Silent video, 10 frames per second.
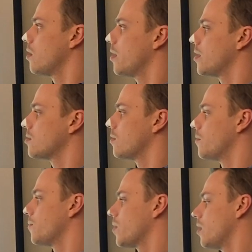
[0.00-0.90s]
All right.
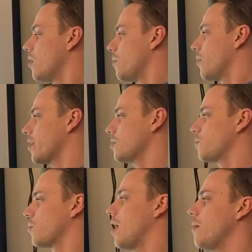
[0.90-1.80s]
So practice
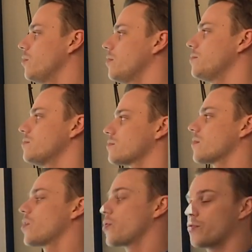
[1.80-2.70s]
problem
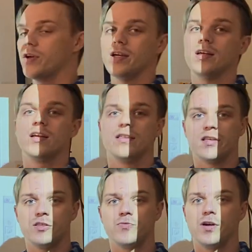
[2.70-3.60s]
3.
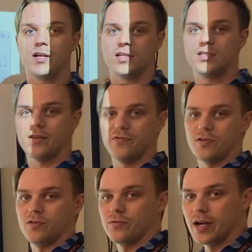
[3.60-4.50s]
This is where it gets
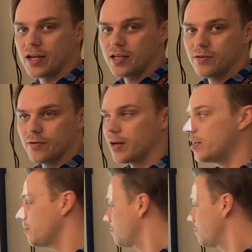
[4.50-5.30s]
difficult. Ready? Ready?